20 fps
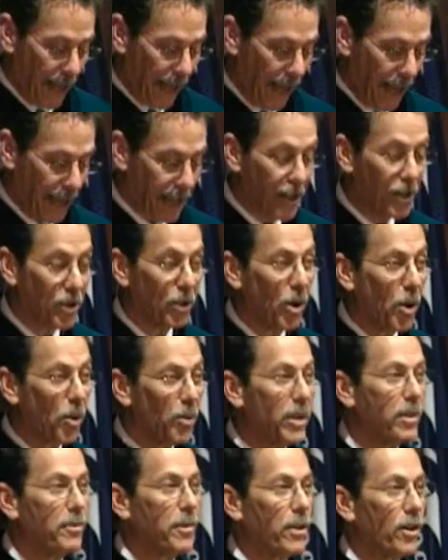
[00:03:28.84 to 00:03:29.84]
and could
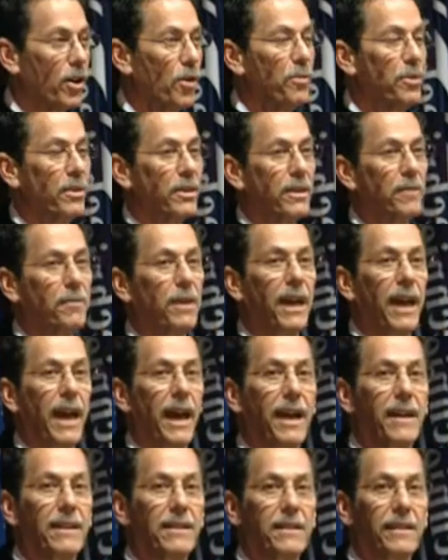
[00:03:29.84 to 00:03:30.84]
only be opened by
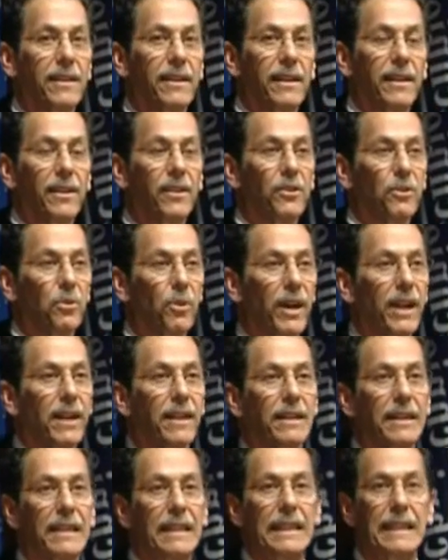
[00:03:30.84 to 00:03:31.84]
asking the right
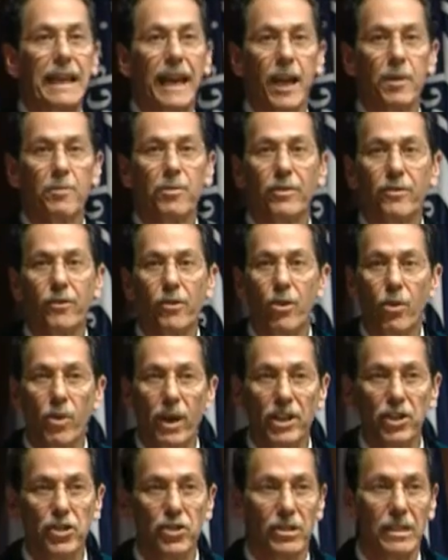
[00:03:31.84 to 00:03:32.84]
type of
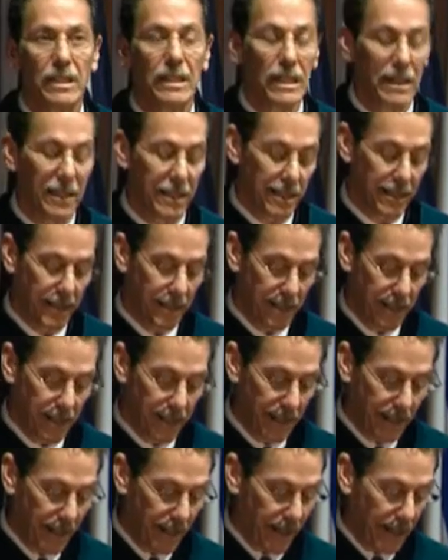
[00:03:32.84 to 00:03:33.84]
question.
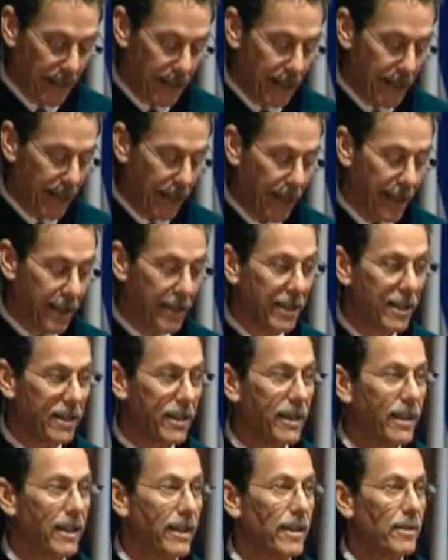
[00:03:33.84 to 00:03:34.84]
Uh, and
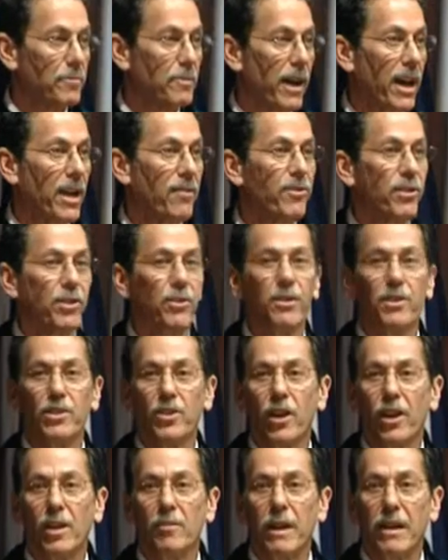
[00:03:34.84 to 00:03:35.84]
in my view, it's
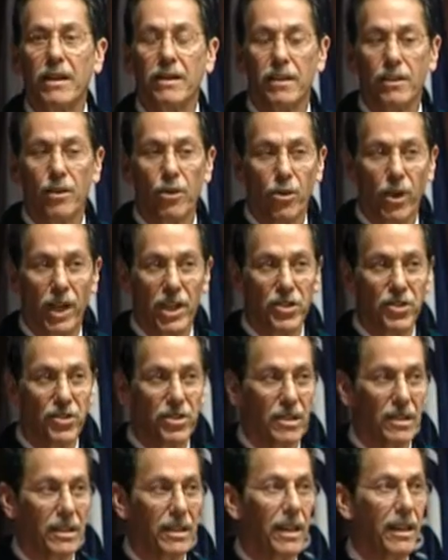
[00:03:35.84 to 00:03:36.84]
all about the
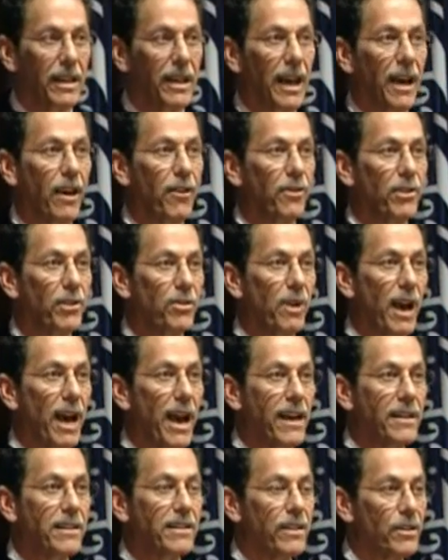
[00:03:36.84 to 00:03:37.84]
question and how you
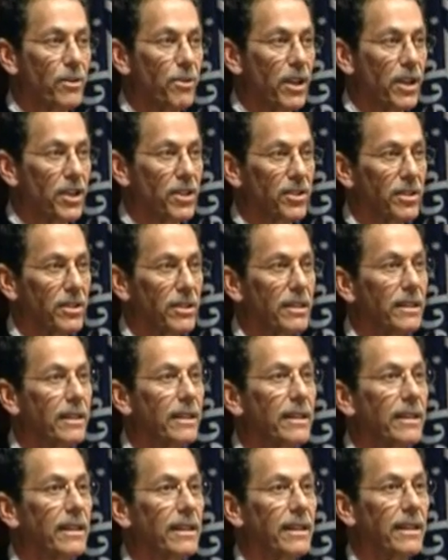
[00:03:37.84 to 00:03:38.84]
ask the question
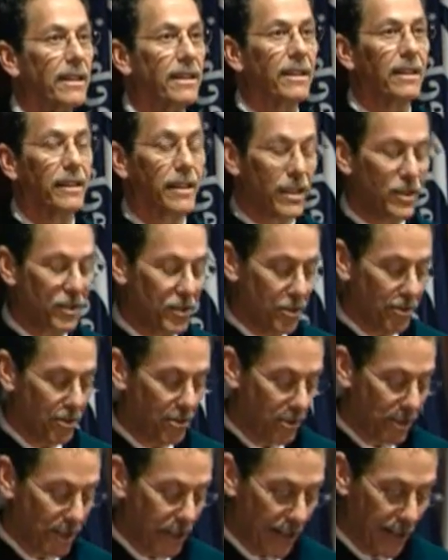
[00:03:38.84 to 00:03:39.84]
uh, that leads you
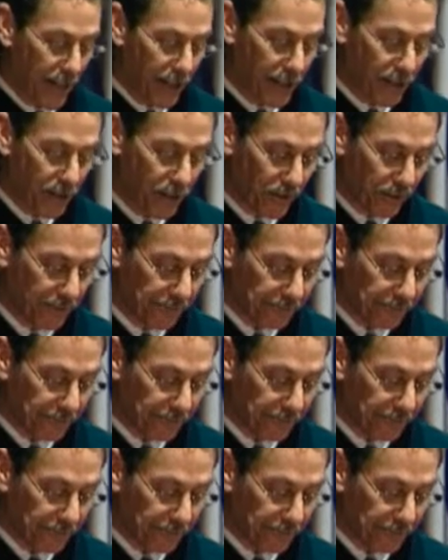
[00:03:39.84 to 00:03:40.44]
to the answer.